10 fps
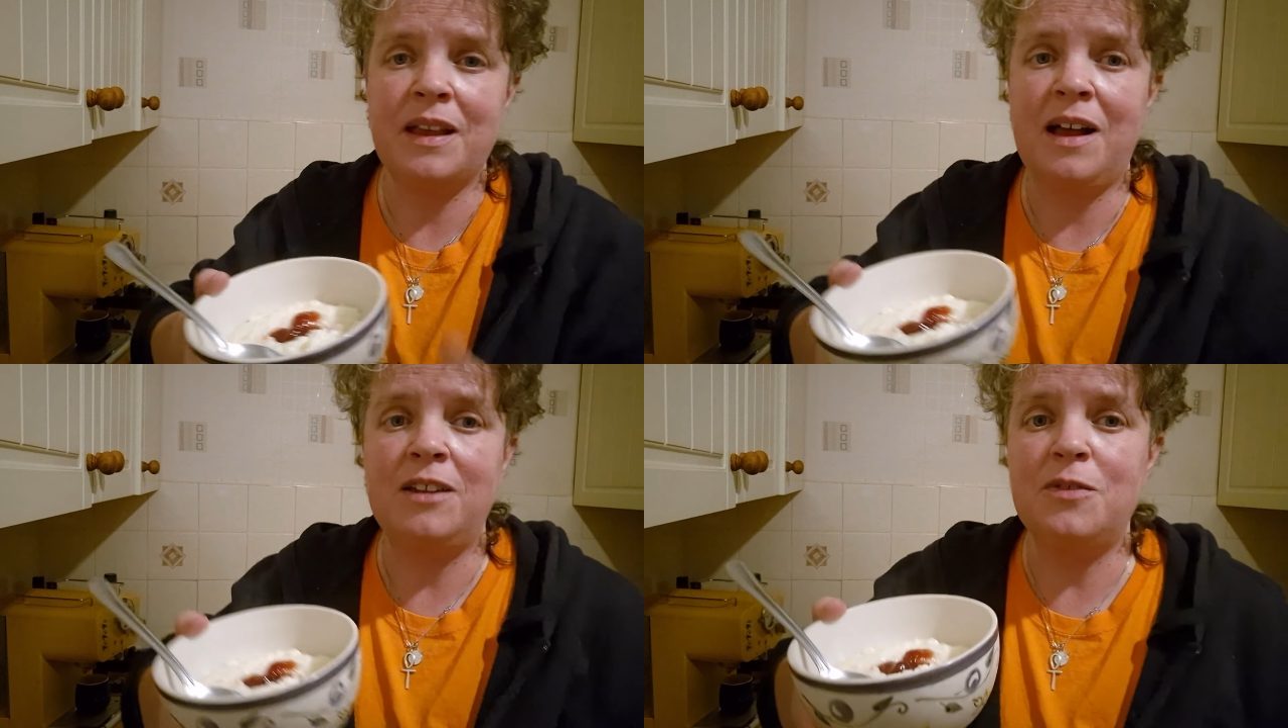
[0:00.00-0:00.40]

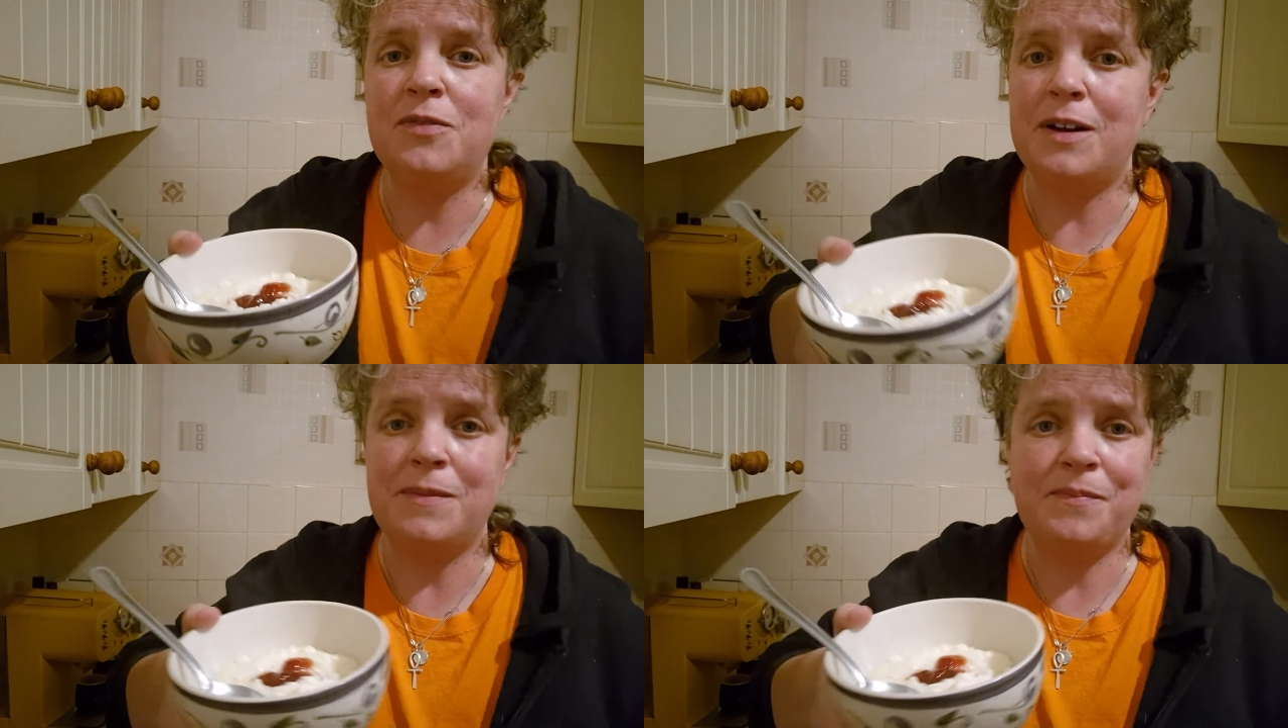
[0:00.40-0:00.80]
I love
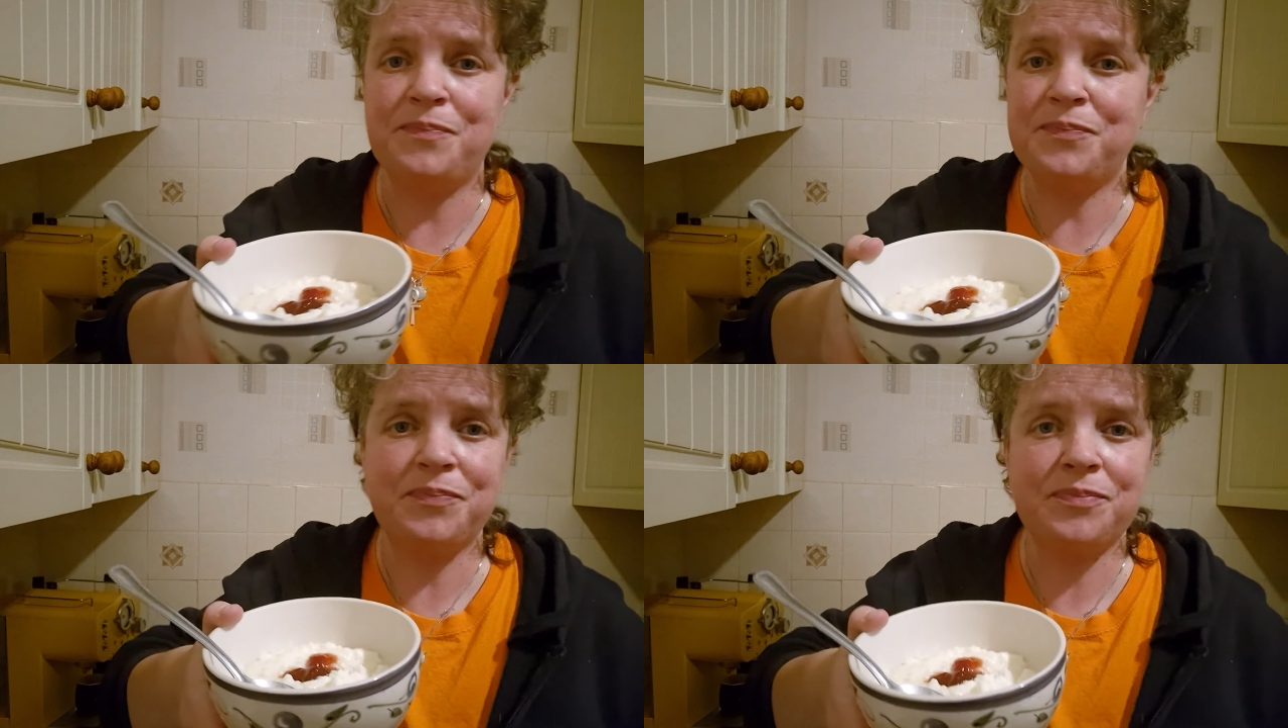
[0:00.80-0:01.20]
that.
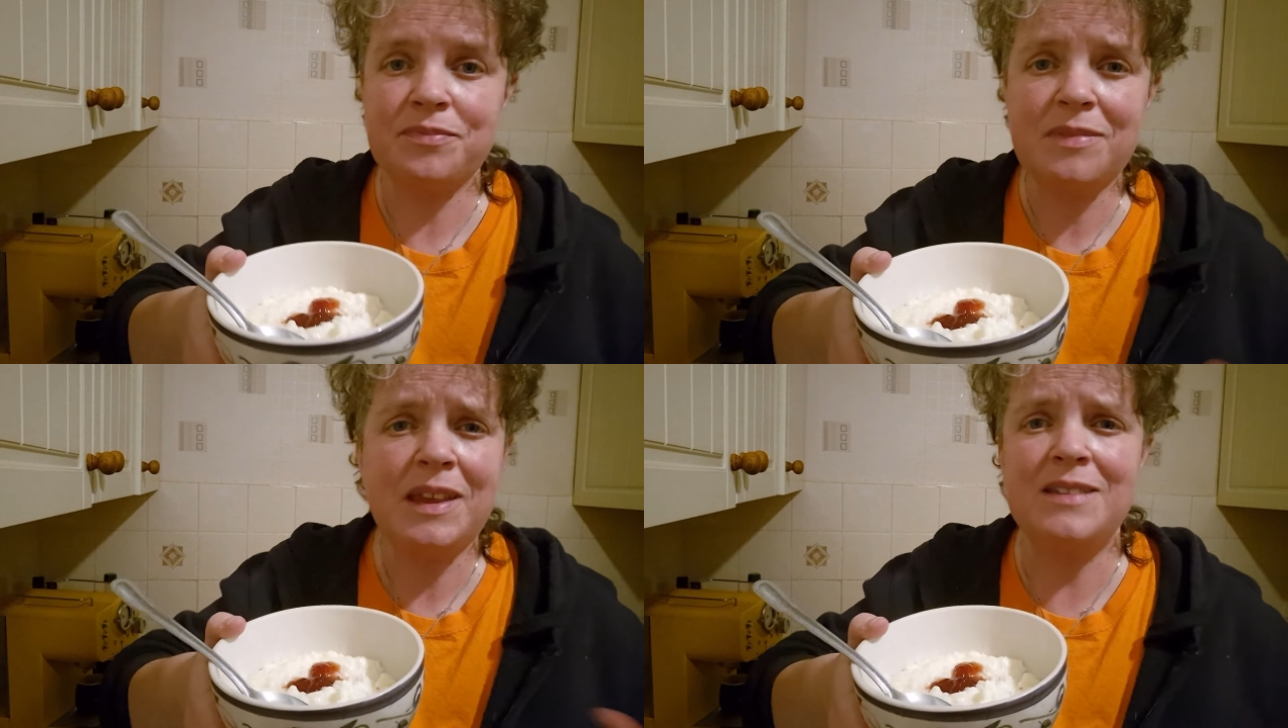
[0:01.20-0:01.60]

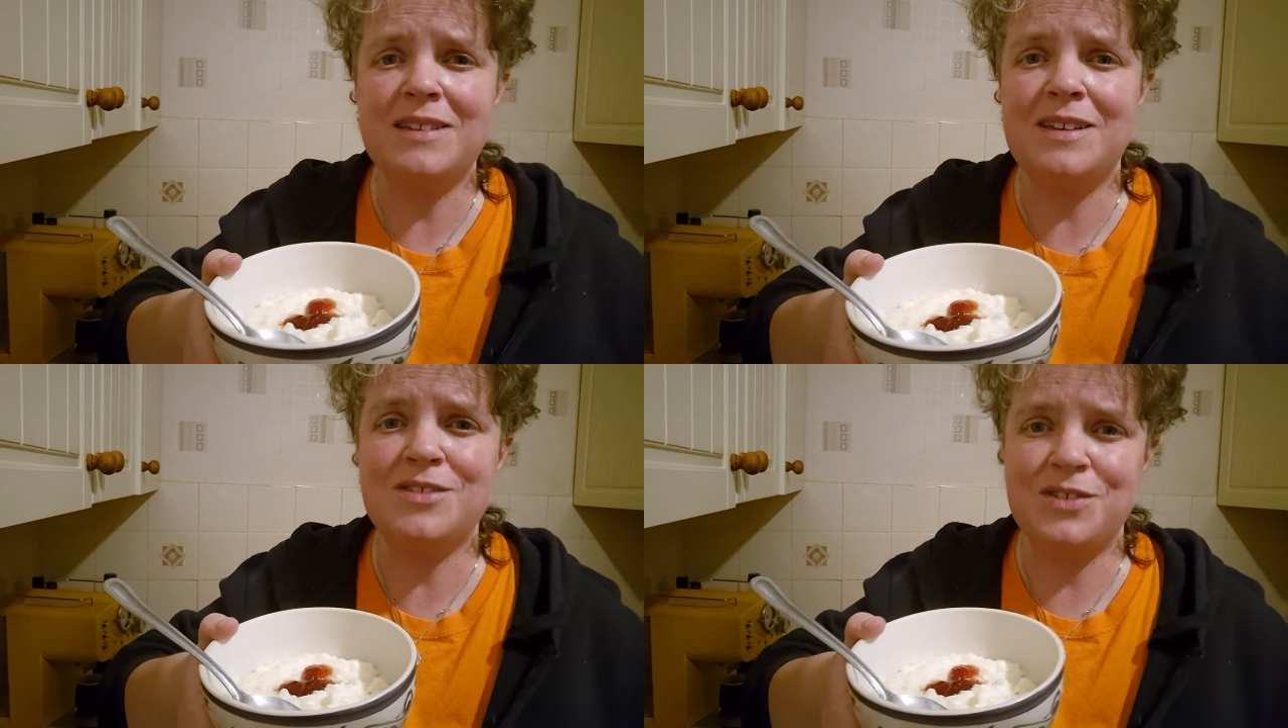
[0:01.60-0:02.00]
It
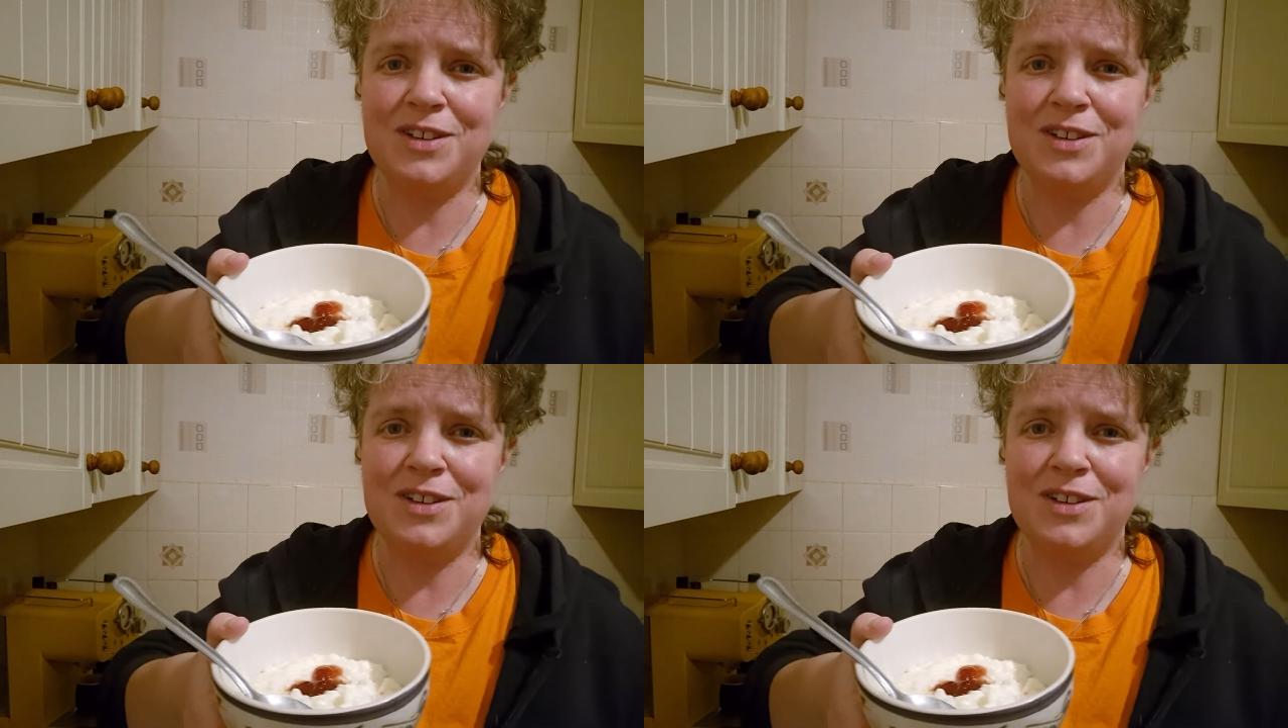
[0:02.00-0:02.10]
tastes so